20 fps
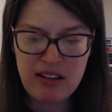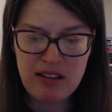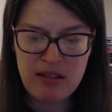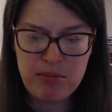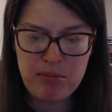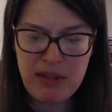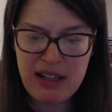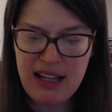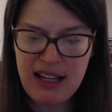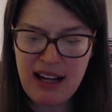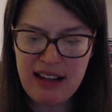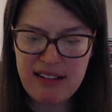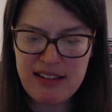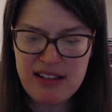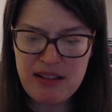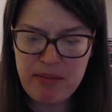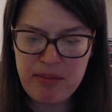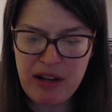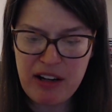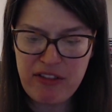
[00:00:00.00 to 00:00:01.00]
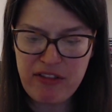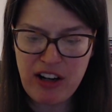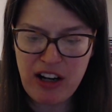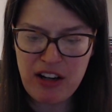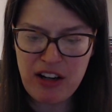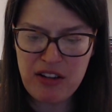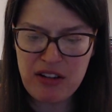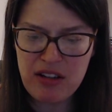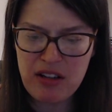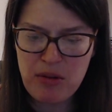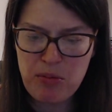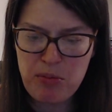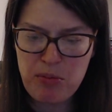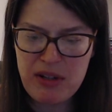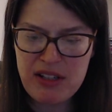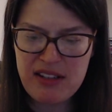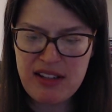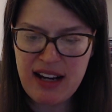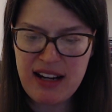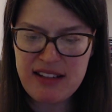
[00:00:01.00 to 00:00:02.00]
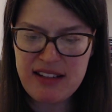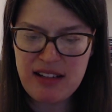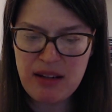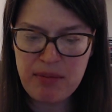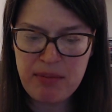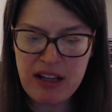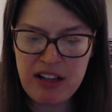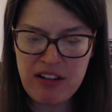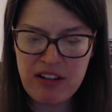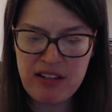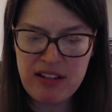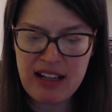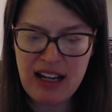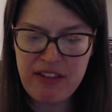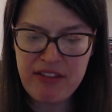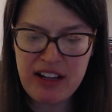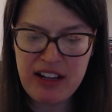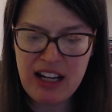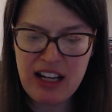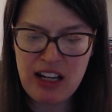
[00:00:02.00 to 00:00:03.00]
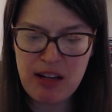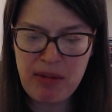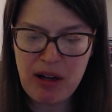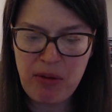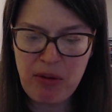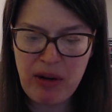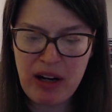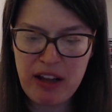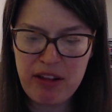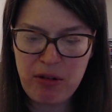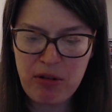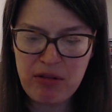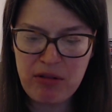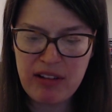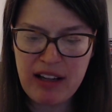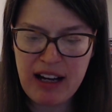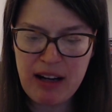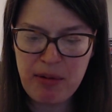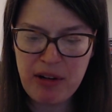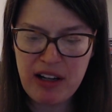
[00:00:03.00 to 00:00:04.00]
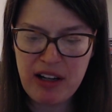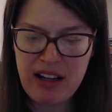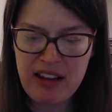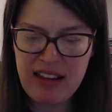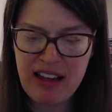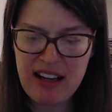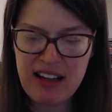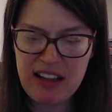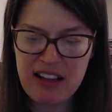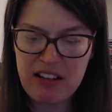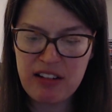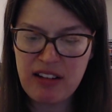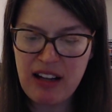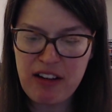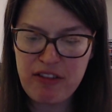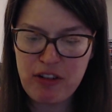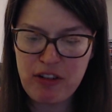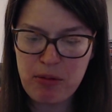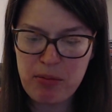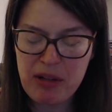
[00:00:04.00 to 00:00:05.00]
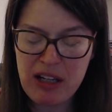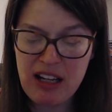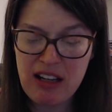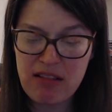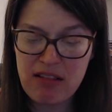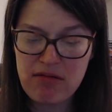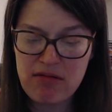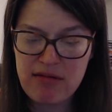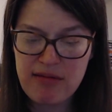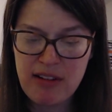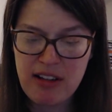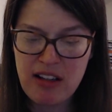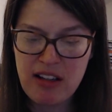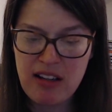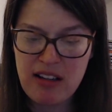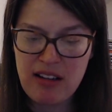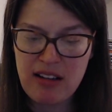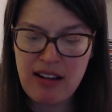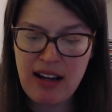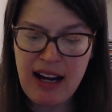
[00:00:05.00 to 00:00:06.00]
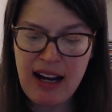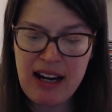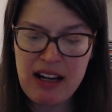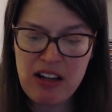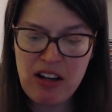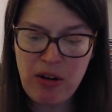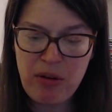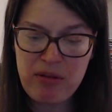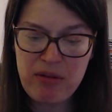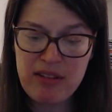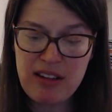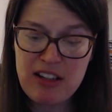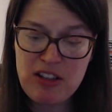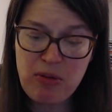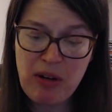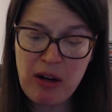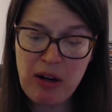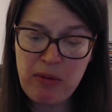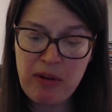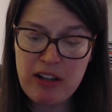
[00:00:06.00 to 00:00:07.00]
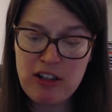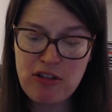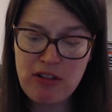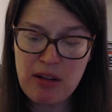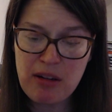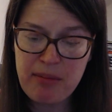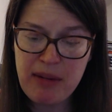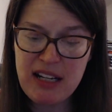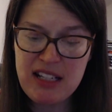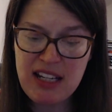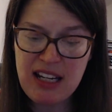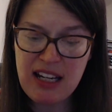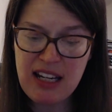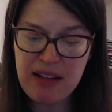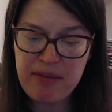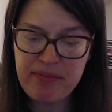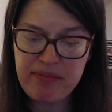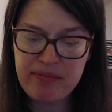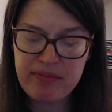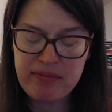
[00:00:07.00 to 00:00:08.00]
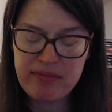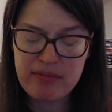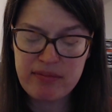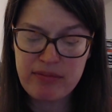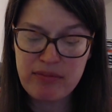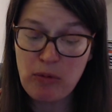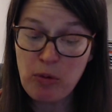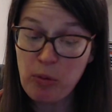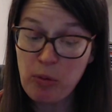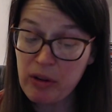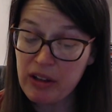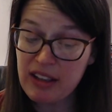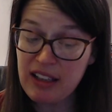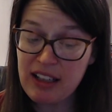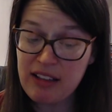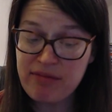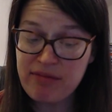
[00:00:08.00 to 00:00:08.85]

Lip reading: Miguel isn't my friend. Besides, I'm better at navigating my way through library than he'll ever be. I know. That's why I want you on my team. Really?